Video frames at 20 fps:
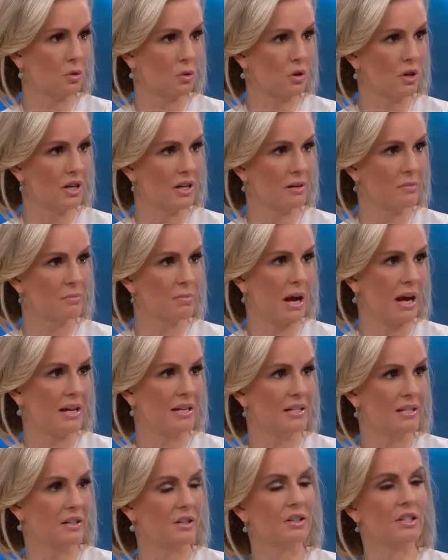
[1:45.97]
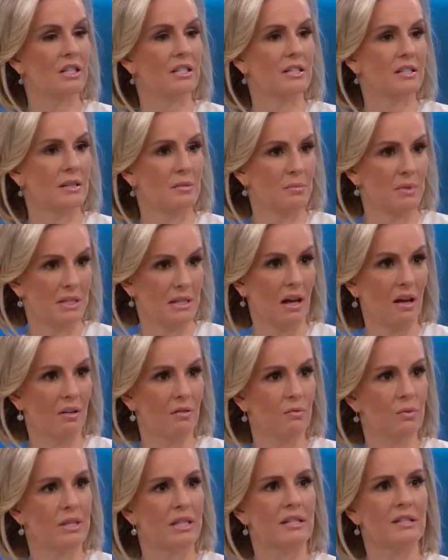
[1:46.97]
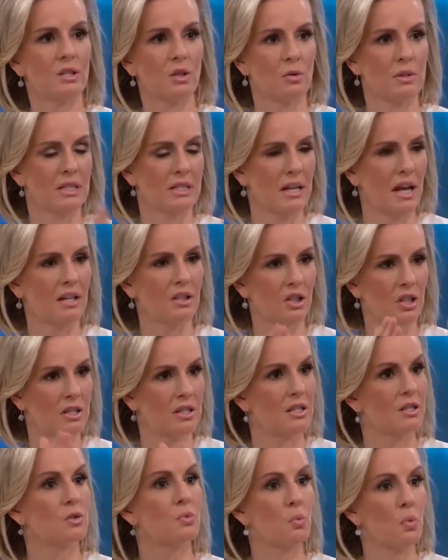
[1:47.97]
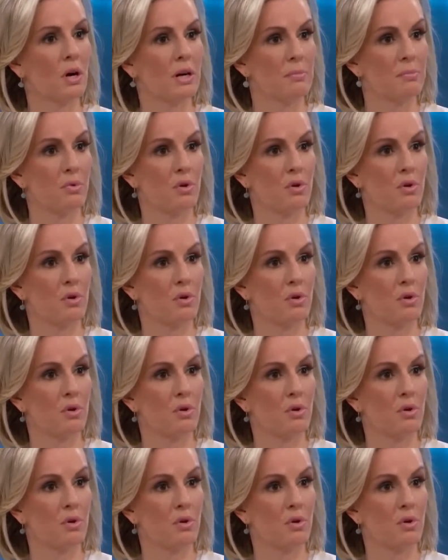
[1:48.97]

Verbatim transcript: Ordon pioneered this himself. With it. So it's not just this one